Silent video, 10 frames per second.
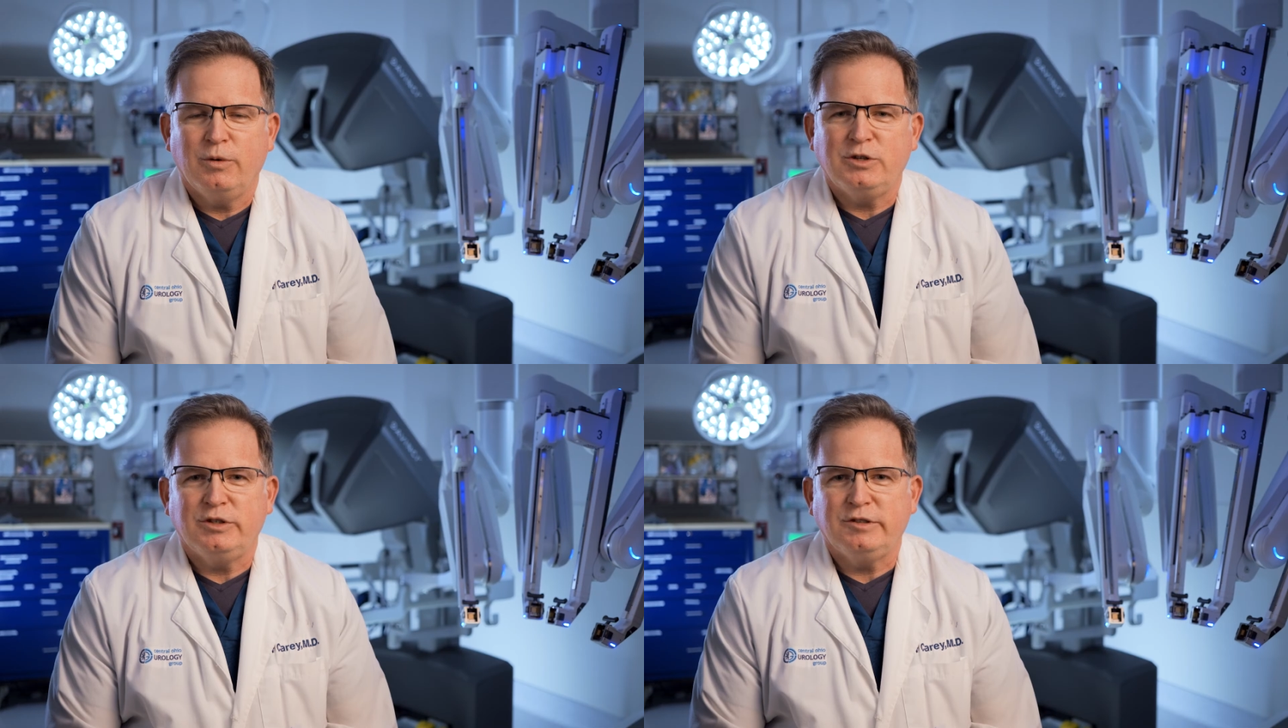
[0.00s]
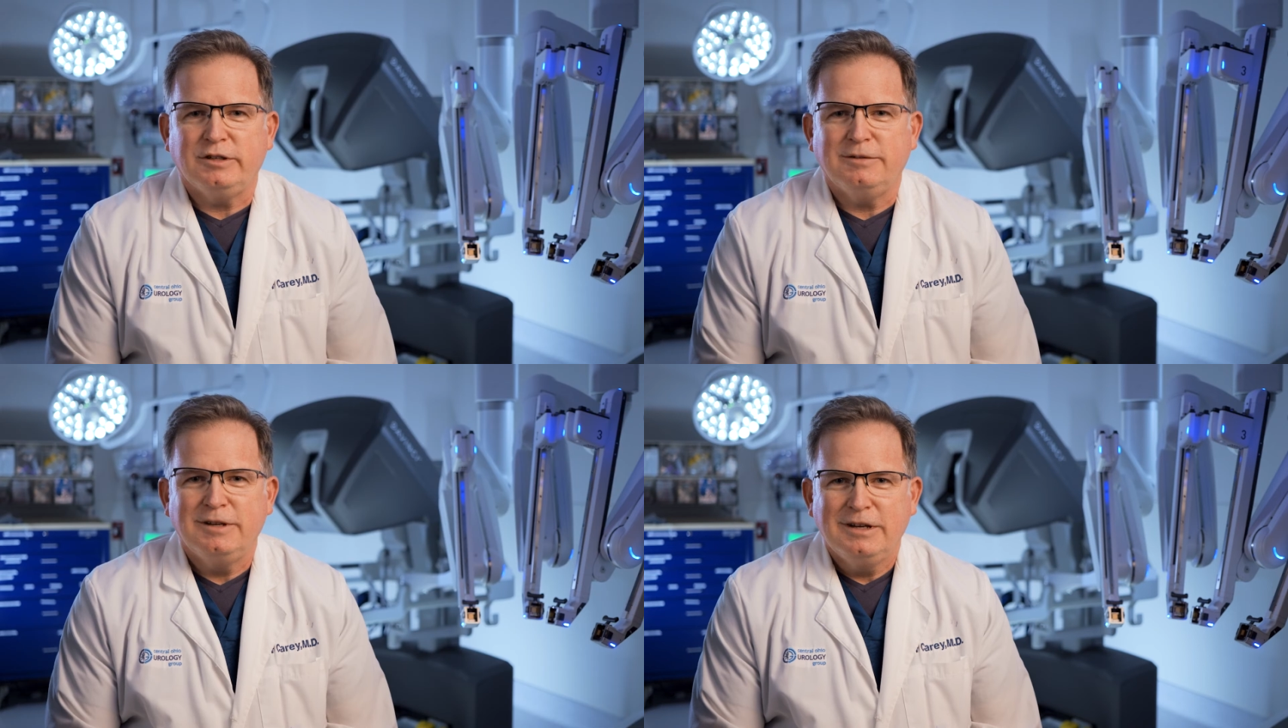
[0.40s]
which is
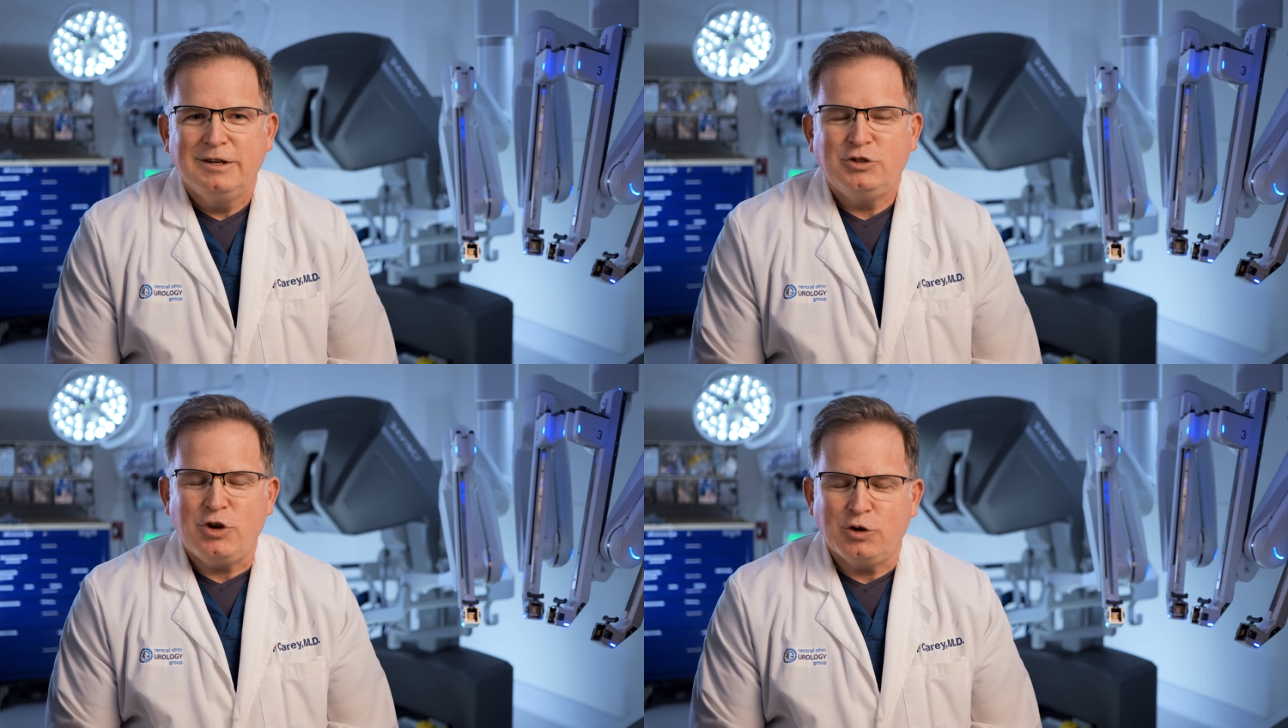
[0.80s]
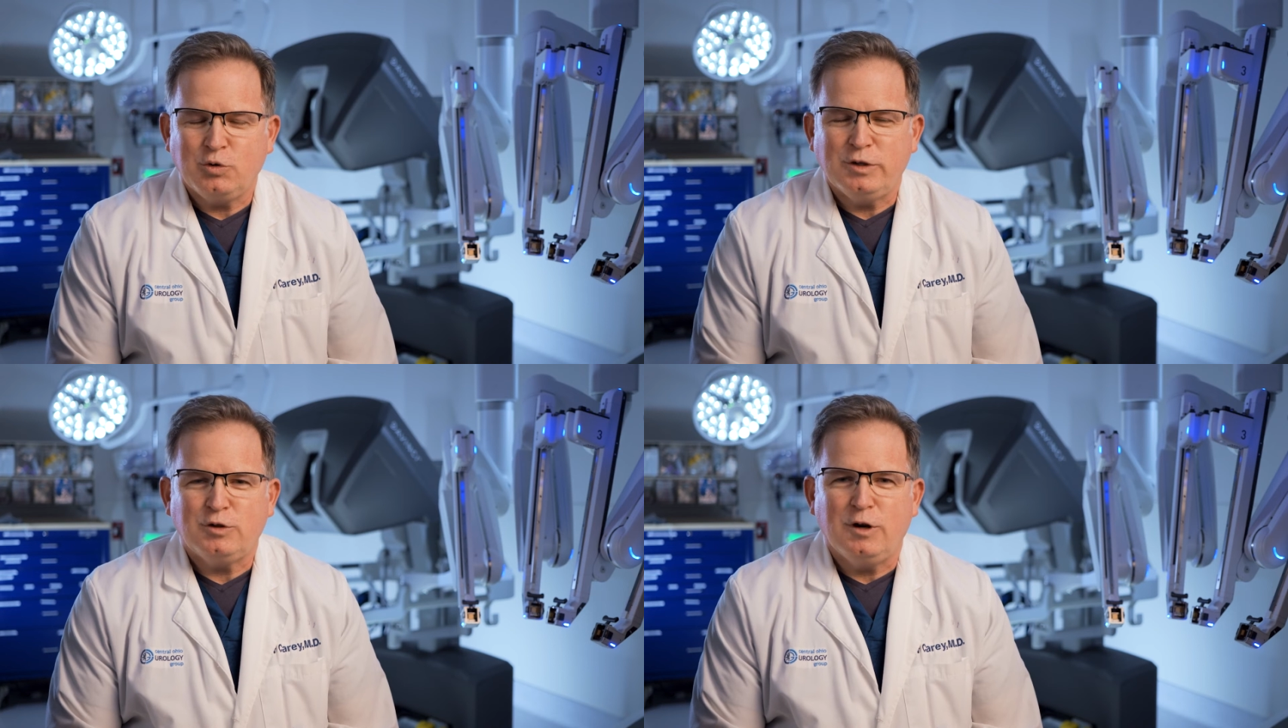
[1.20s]
a tongue
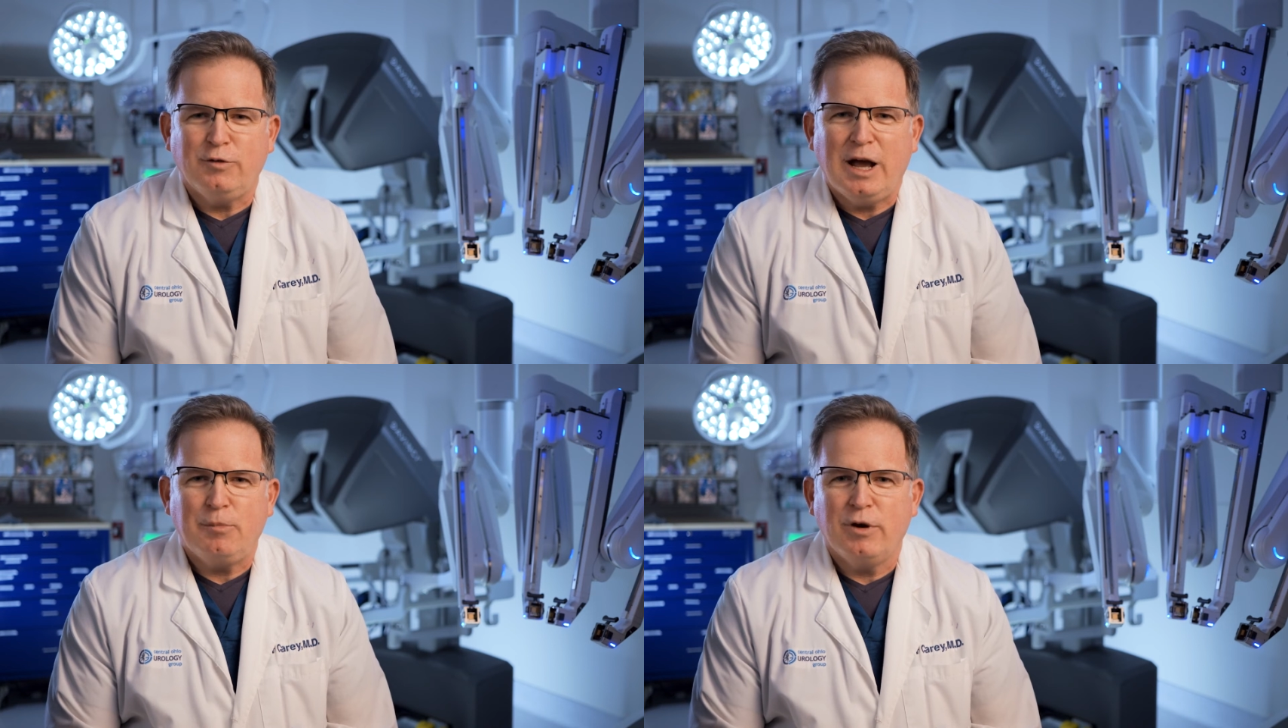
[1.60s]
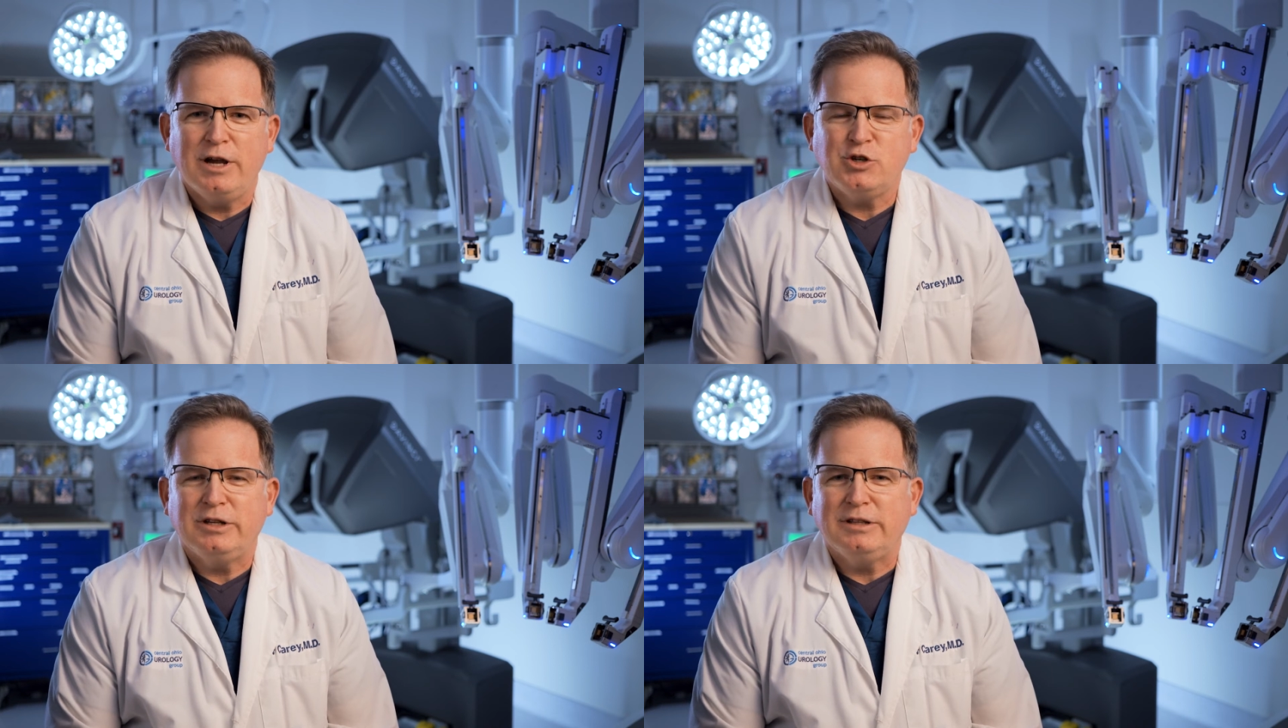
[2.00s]
twister of an
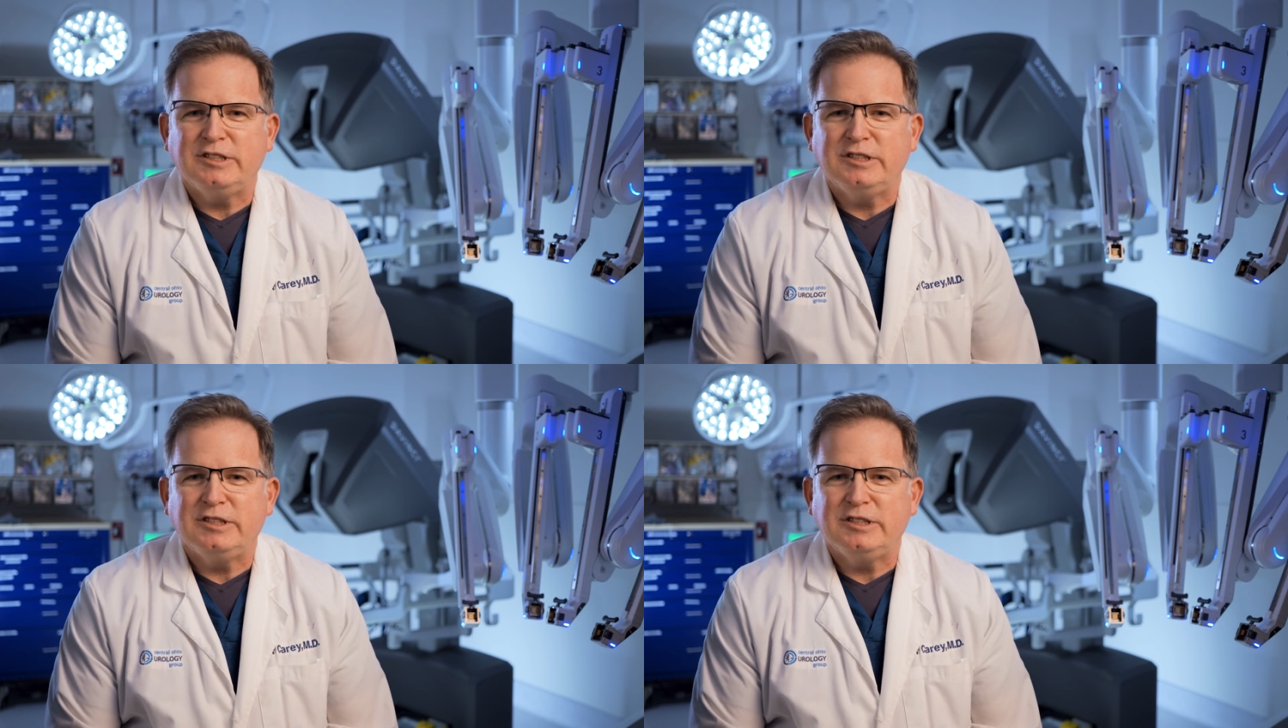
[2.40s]
operation